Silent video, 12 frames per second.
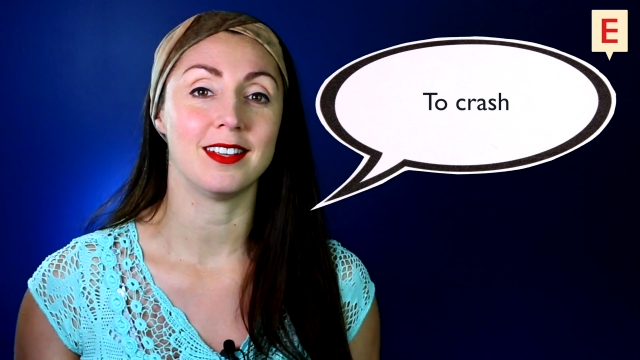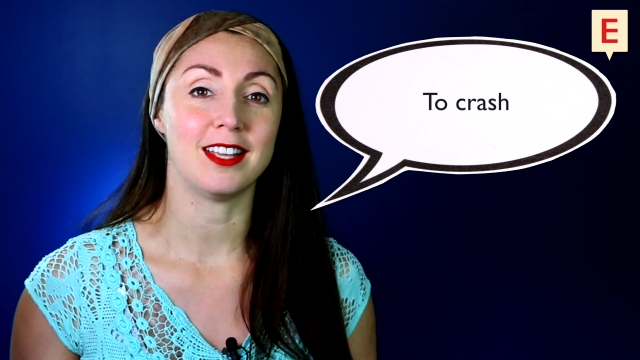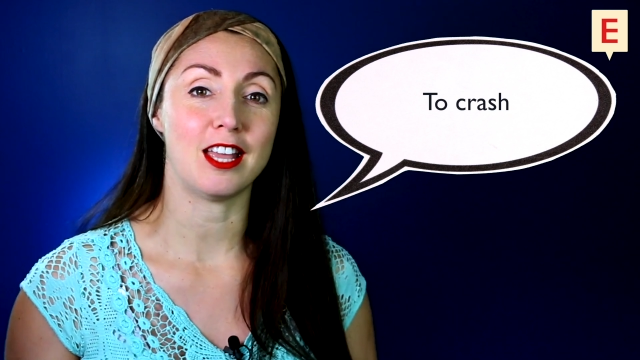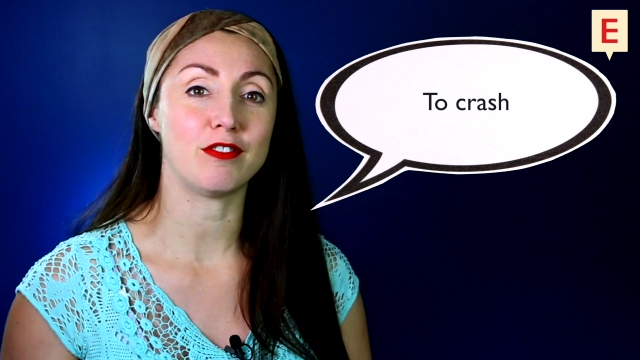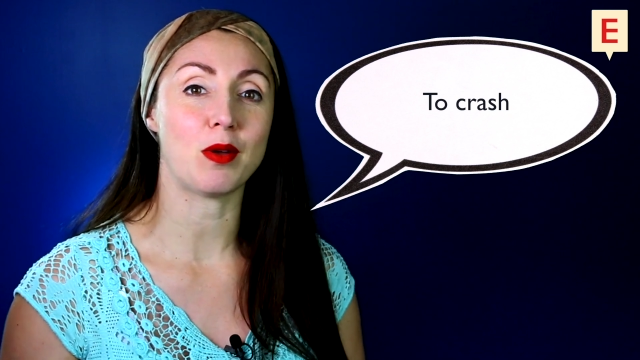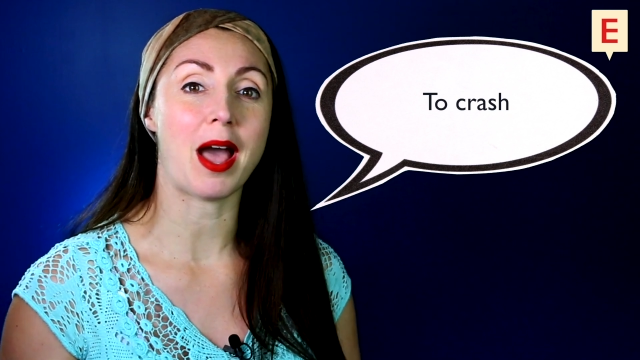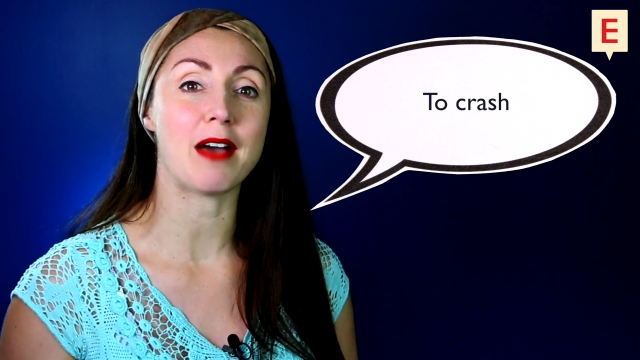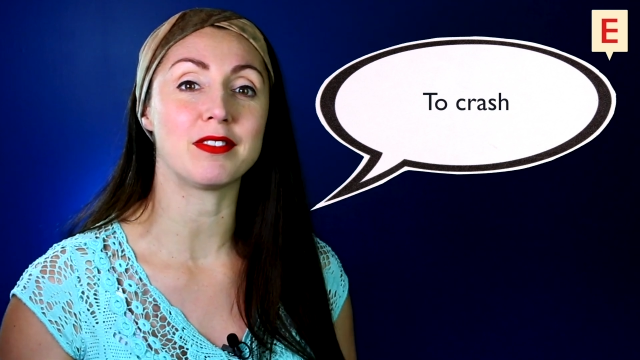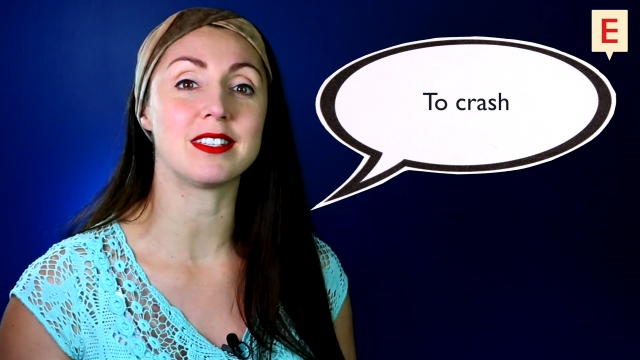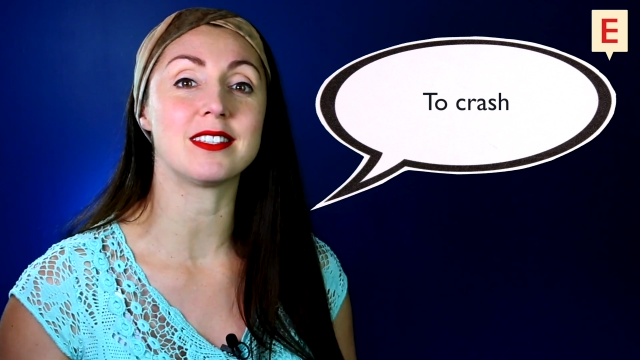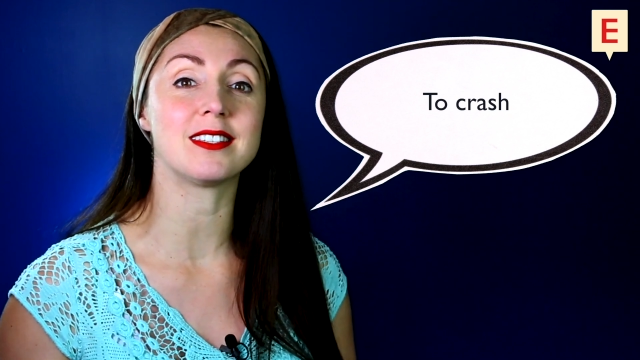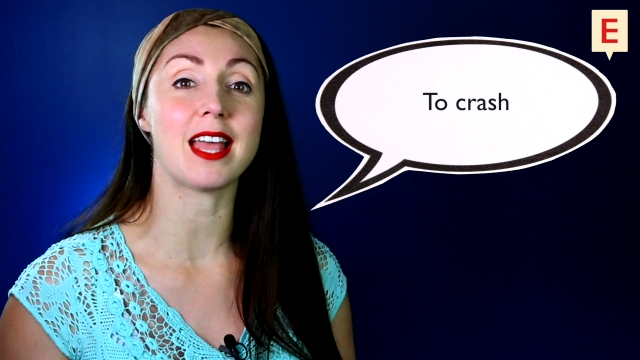if you
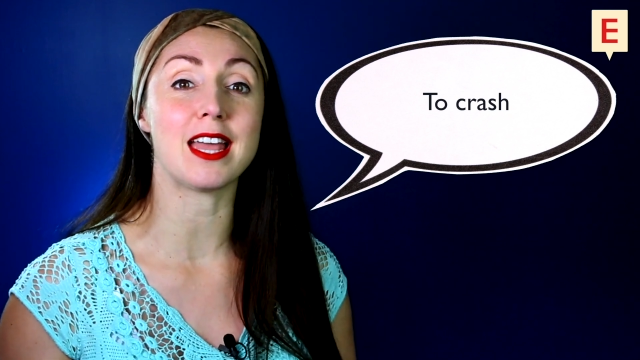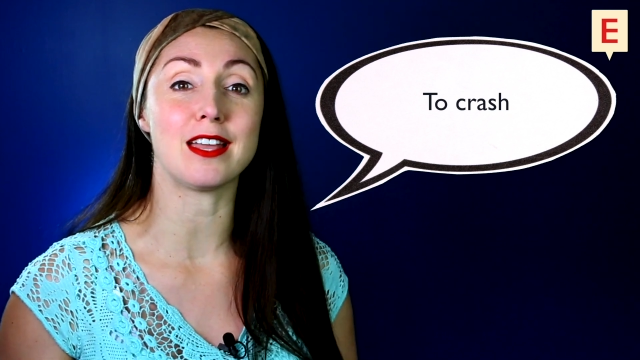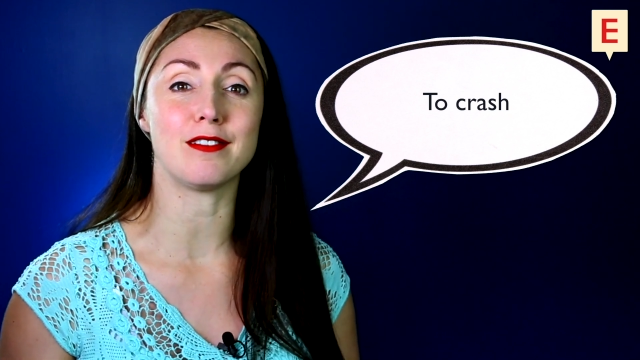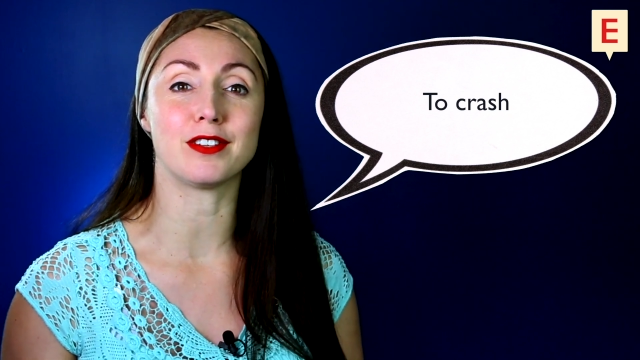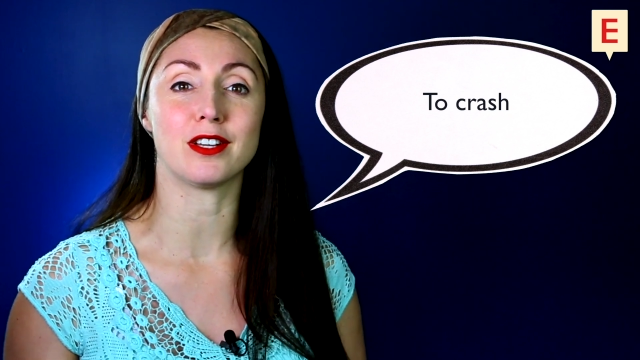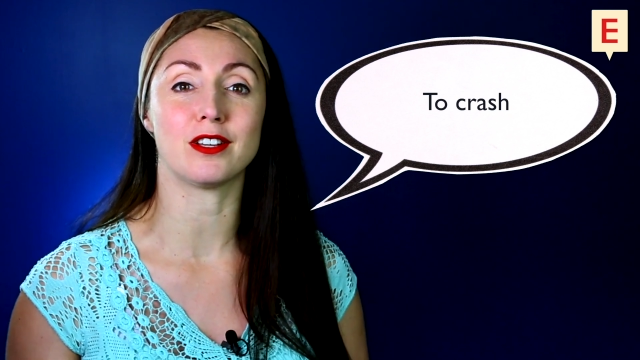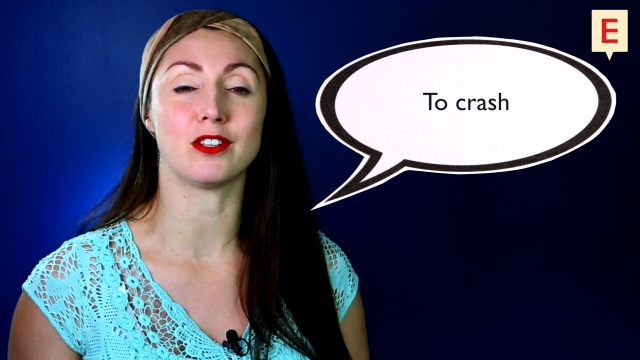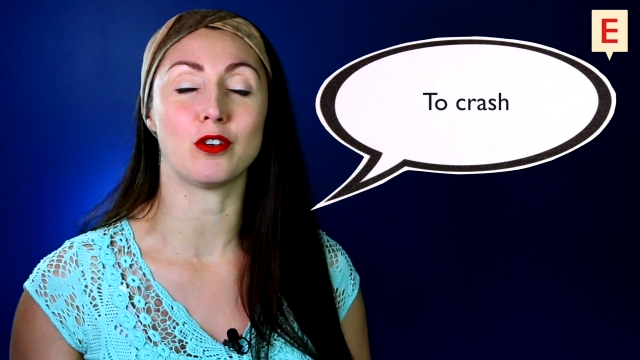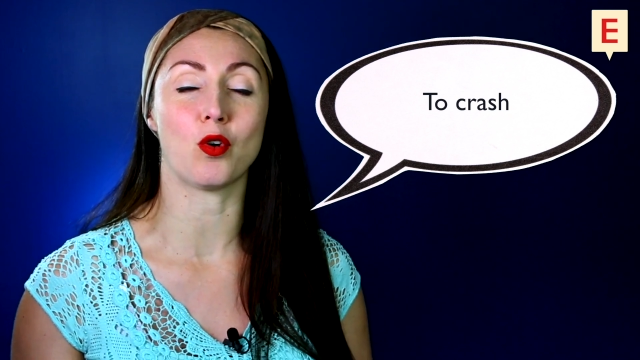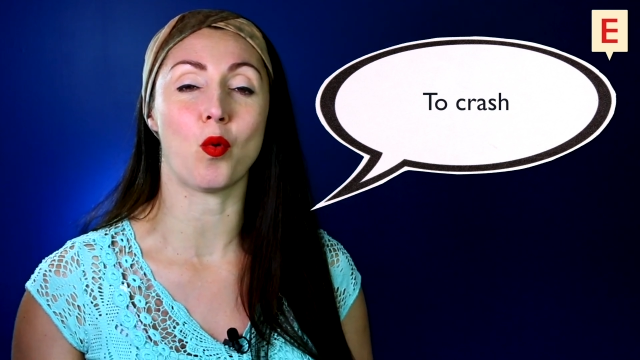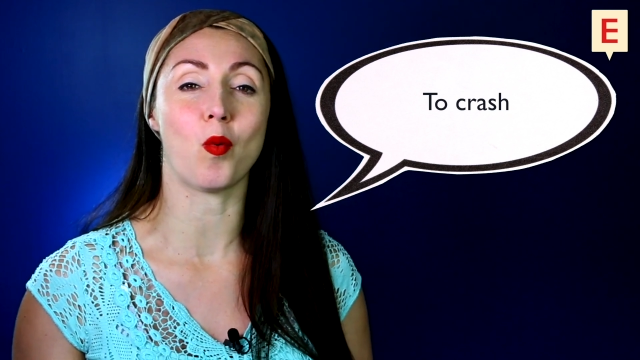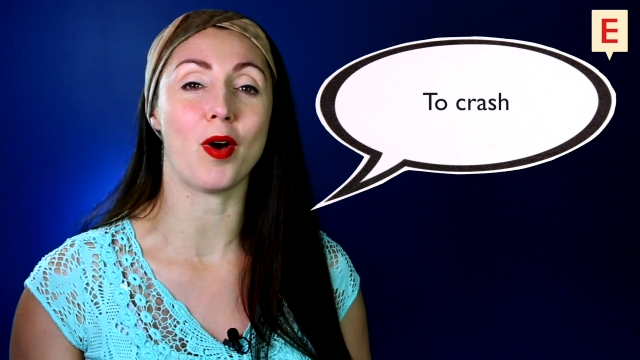haven't saved
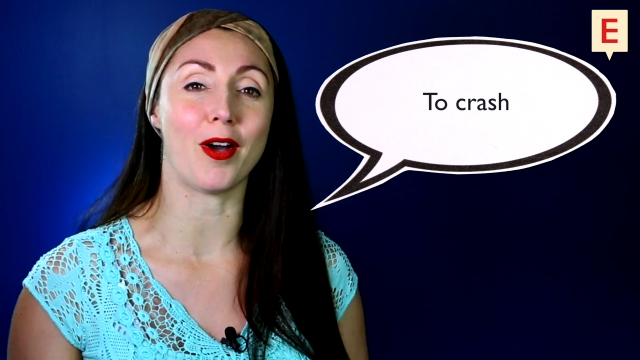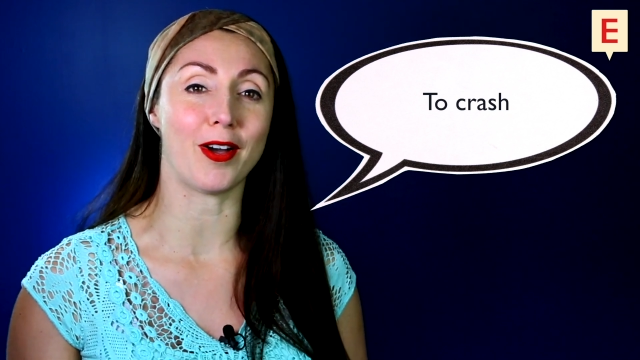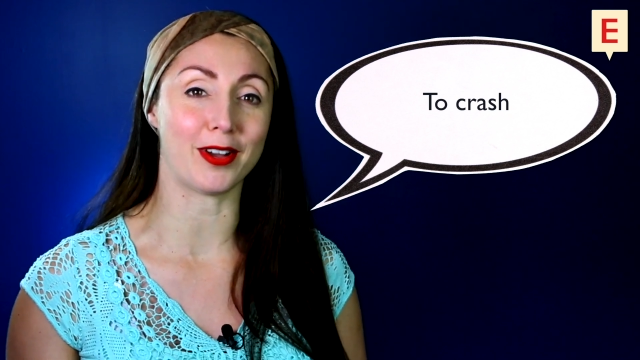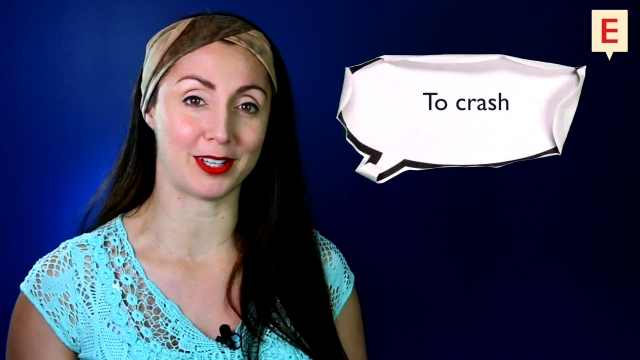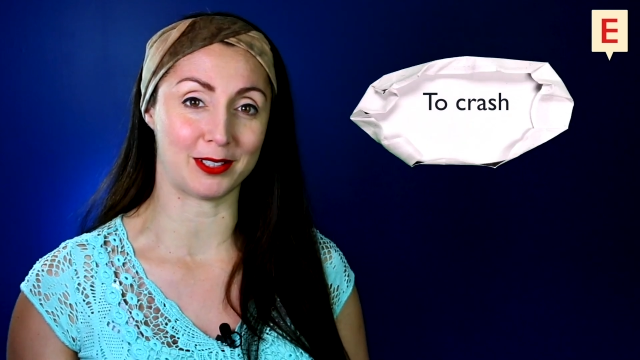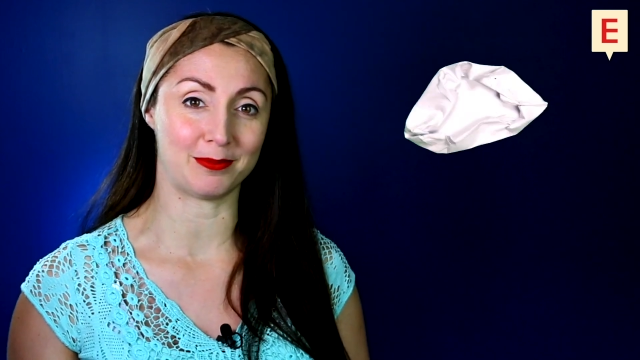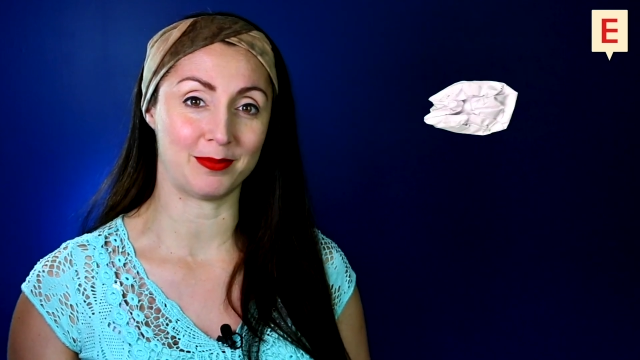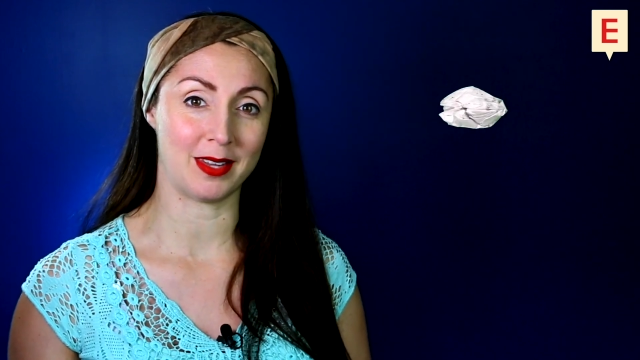your work.